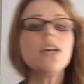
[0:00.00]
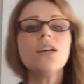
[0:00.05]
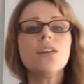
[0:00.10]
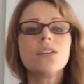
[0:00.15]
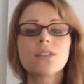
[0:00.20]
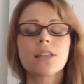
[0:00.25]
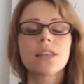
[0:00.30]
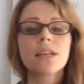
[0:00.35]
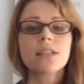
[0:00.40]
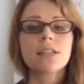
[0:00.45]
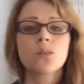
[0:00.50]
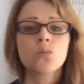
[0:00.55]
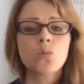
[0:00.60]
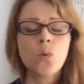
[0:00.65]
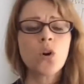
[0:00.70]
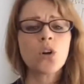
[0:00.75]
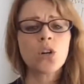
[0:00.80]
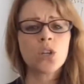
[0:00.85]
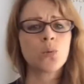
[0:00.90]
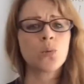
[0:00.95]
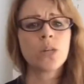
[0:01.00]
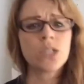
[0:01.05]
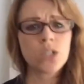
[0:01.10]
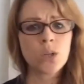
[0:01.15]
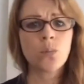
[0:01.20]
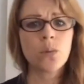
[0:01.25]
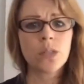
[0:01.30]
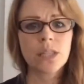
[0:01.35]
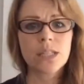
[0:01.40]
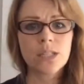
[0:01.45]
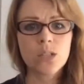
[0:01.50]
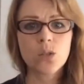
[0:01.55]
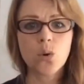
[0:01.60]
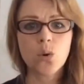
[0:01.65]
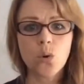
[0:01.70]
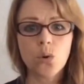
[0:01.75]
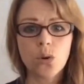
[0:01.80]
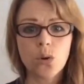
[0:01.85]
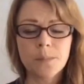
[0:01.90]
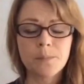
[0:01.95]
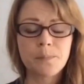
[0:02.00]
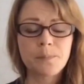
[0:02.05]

So they said, What could we do with this corn?